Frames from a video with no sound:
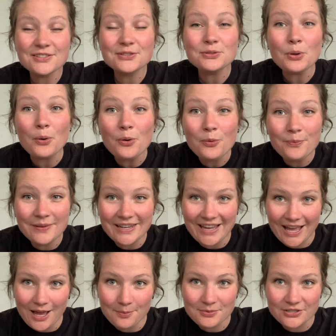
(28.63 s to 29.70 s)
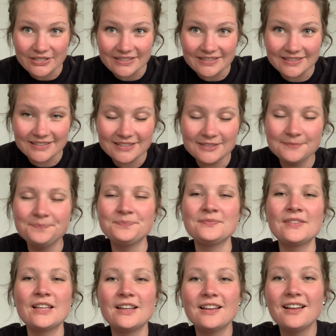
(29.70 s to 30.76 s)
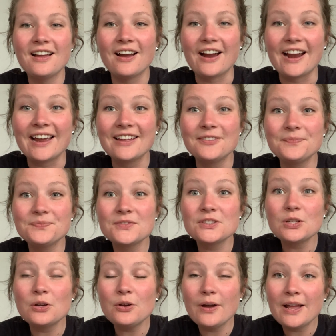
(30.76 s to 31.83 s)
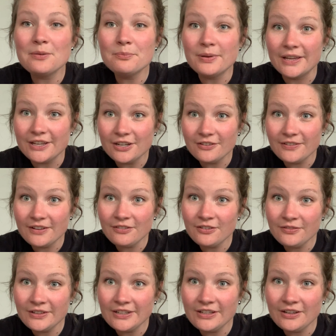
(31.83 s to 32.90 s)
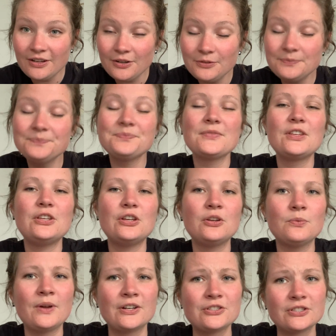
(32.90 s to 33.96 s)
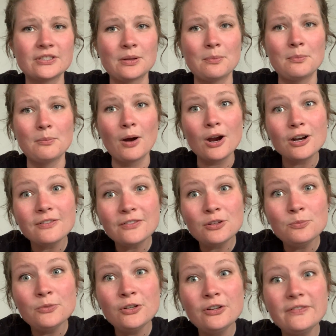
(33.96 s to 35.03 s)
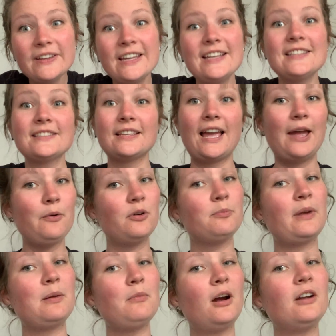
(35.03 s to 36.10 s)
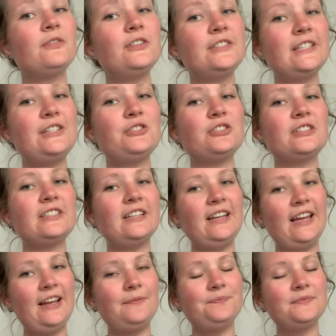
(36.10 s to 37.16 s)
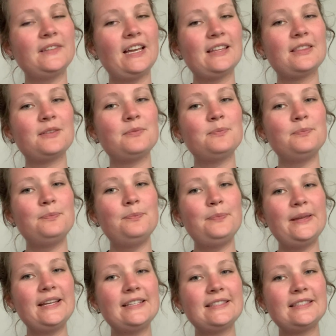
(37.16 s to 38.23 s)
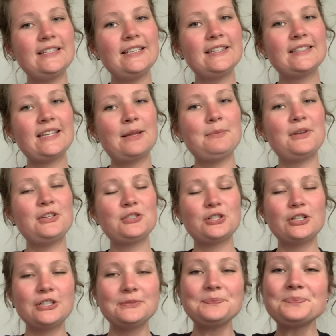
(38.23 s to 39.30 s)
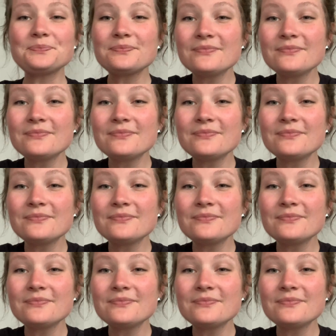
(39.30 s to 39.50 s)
So many options. All right, so go ahead and pick your favorite video. You can watch some Marvel movies. I wore my Marvel t-shirt today. Got the Big Six on my shirt.